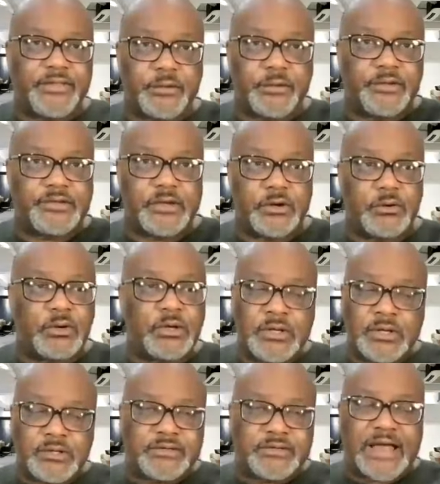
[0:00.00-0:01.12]
There is no
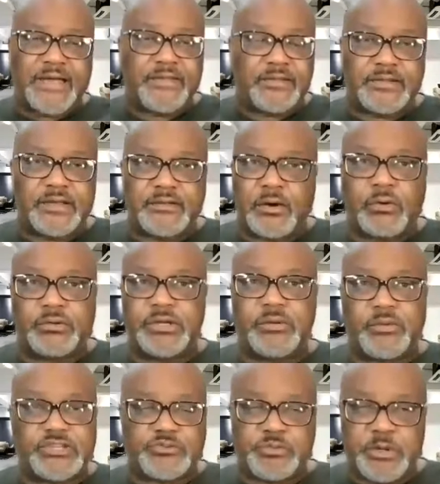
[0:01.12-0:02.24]
sign that says only
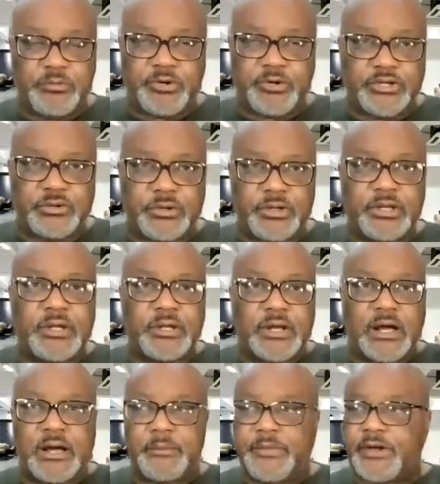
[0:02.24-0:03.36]
rich people can do it.
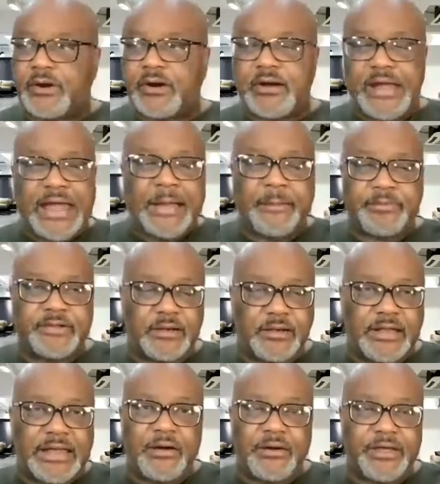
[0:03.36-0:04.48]
Um, there are apps that
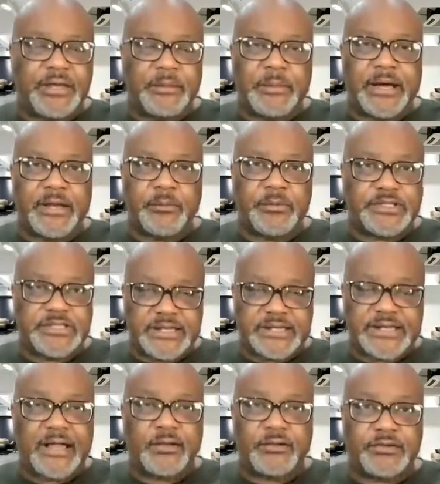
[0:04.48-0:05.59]
allow anybody with ten
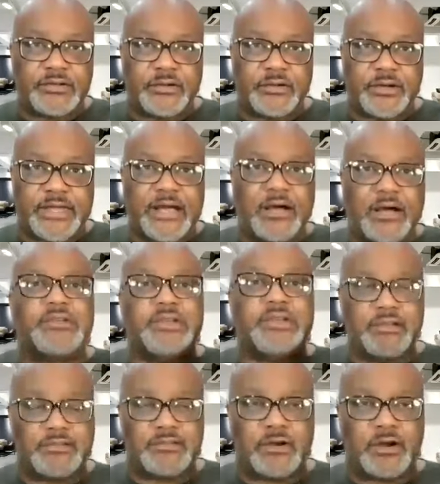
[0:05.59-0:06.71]
dollars in their account to
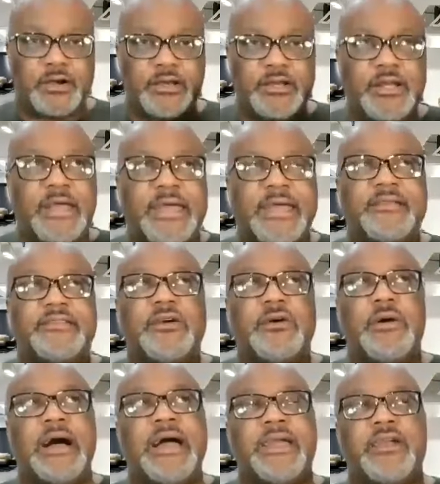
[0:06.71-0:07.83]
get started. And so
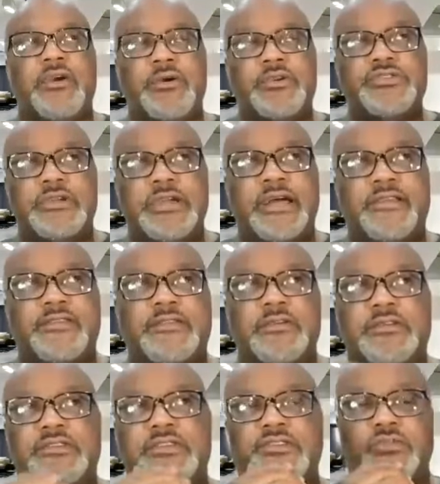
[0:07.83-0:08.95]
I encourage you guys to
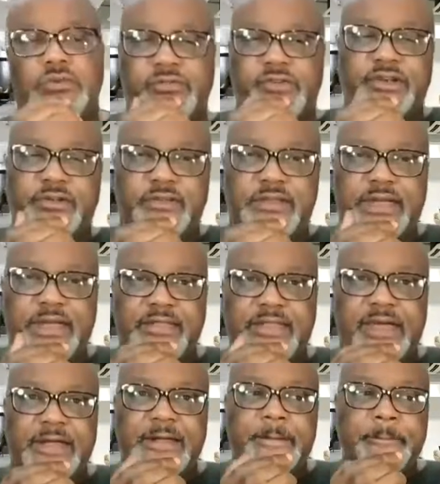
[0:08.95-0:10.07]
just sort of understand
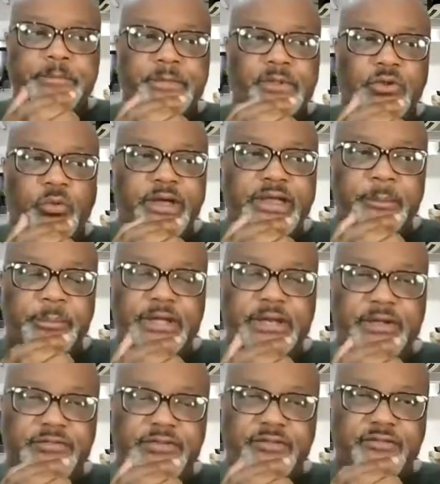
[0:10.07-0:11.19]
that the way to
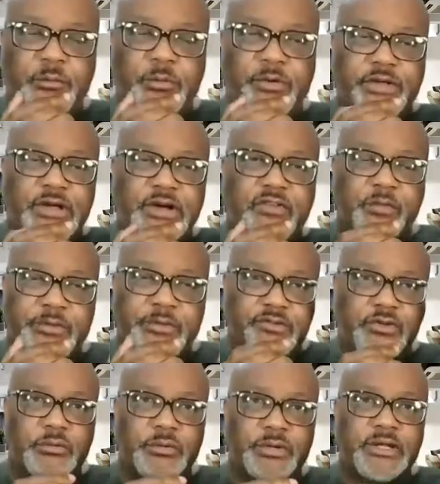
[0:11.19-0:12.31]
benefit from what the government's
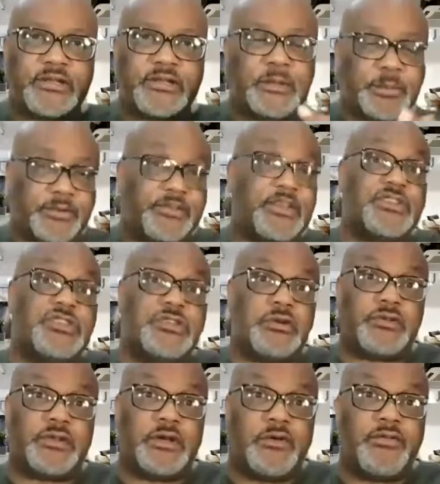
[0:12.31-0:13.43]
doing is to position
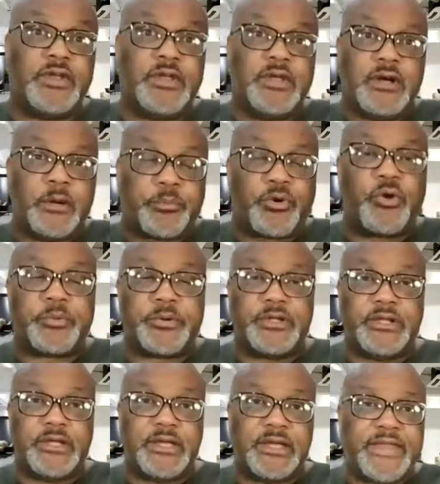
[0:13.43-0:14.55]
yourself
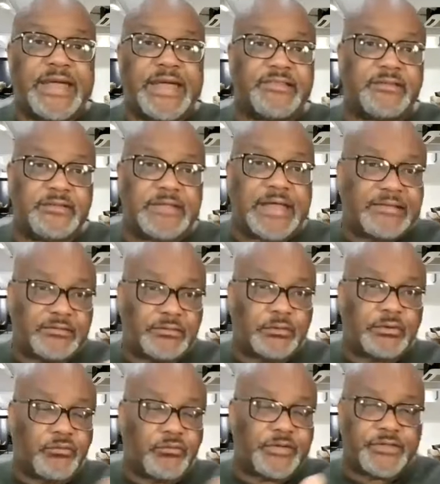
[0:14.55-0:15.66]
appropriately and that's that's sort
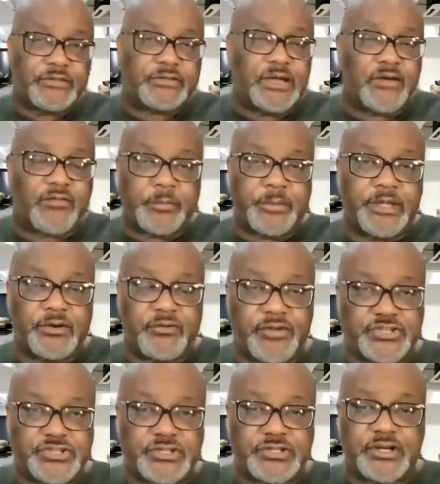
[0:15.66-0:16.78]
of what this government
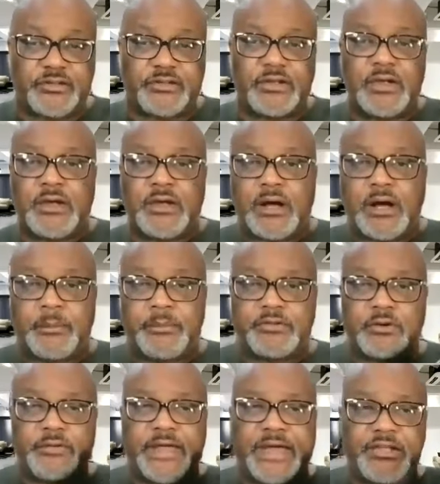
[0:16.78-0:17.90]
intervention does um,
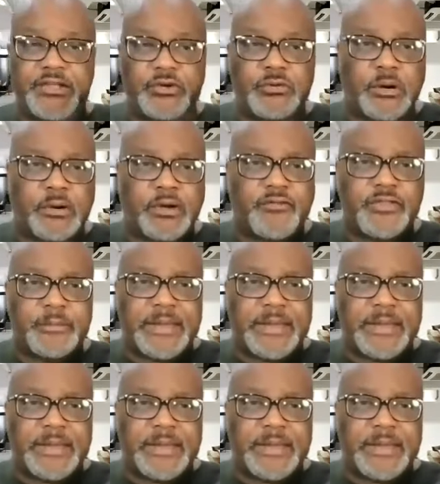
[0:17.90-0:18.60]
so that url for the